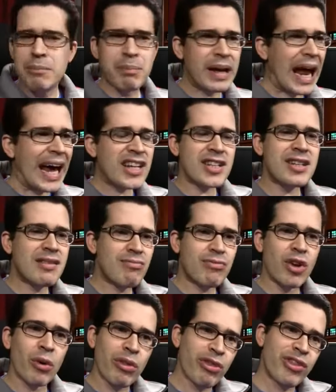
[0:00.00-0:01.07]
but I just
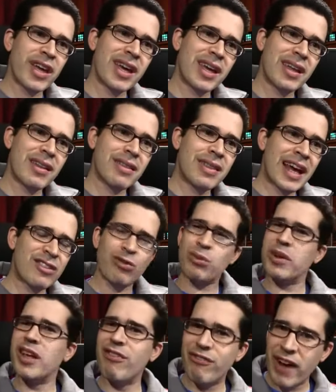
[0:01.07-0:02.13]
don't think that's
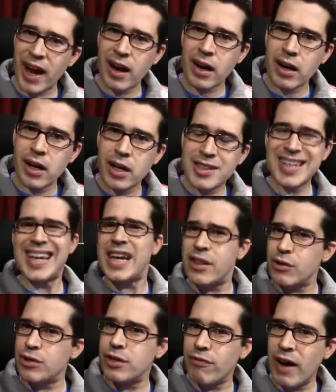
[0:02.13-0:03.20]
really fair to
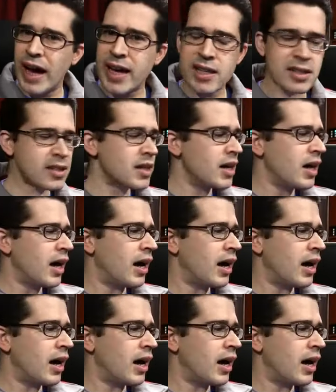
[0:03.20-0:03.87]
either device